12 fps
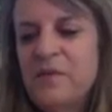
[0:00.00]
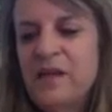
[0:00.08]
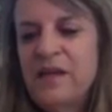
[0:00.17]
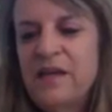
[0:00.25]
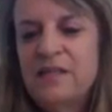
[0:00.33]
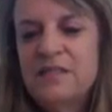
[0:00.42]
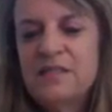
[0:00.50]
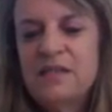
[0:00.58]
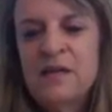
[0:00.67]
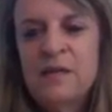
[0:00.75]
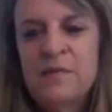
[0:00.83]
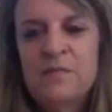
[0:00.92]
And
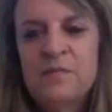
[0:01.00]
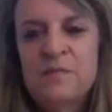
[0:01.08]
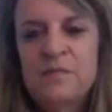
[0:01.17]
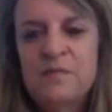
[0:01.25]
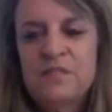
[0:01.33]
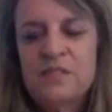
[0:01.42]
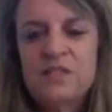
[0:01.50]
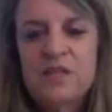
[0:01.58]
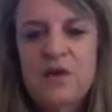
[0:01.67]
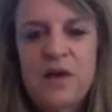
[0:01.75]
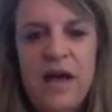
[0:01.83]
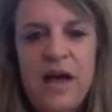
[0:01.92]
just
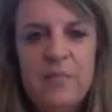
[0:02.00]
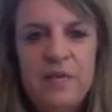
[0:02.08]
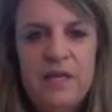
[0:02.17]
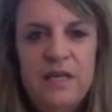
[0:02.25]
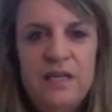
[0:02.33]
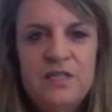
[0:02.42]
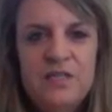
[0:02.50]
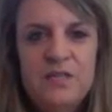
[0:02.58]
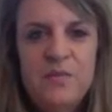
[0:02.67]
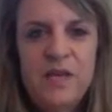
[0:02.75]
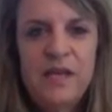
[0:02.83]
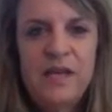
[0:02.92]
so happy to
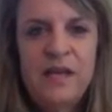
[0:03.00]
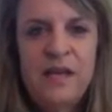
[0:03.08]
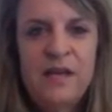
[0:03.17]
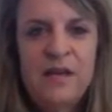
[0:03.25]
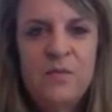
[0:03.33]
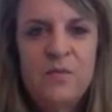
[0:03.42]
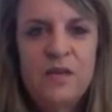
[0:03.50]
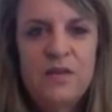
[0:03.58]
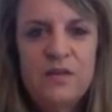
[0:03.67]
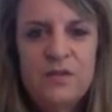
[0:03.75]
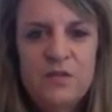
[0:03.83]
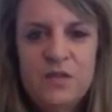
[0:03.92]
be with
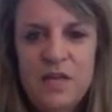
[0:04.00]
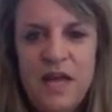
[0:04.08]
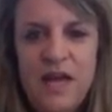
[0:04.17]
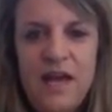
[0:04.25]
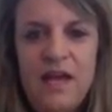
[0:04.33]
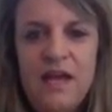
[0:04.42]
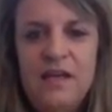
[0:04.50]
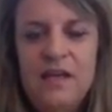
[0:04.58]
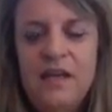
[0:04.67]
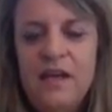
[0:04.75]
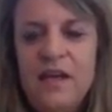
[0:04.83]
you today,